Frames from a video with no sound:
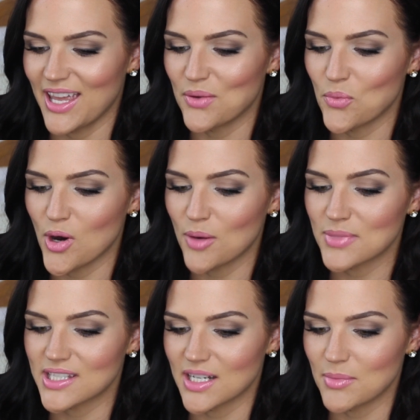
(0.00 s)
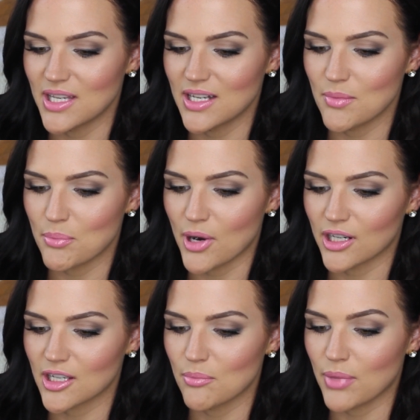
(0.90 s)
and warm cinnamon
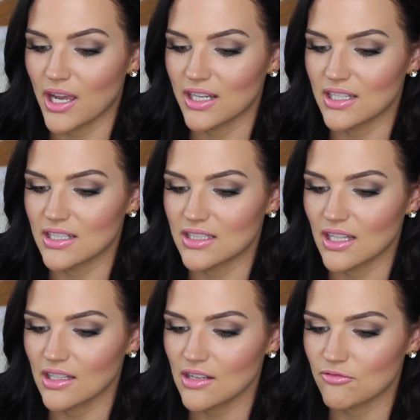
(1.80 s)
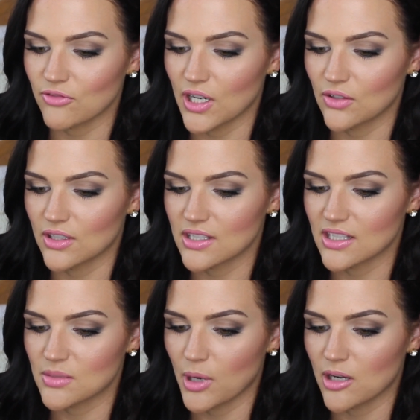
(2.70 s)
bark combined in a delicate fragrance
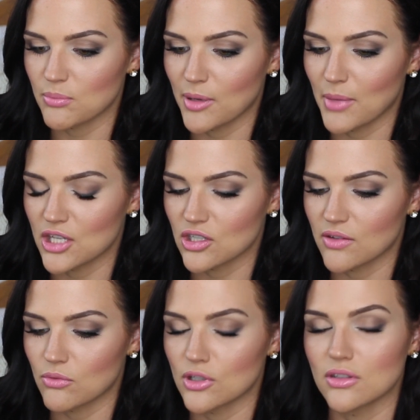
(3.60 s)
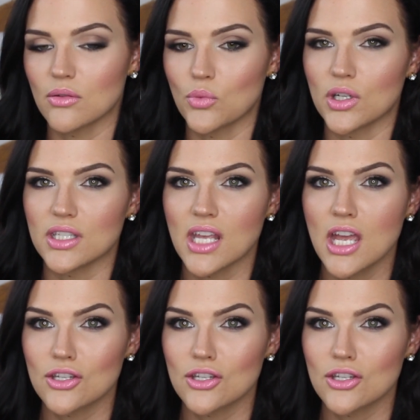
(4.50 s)
inspired by magic of woods.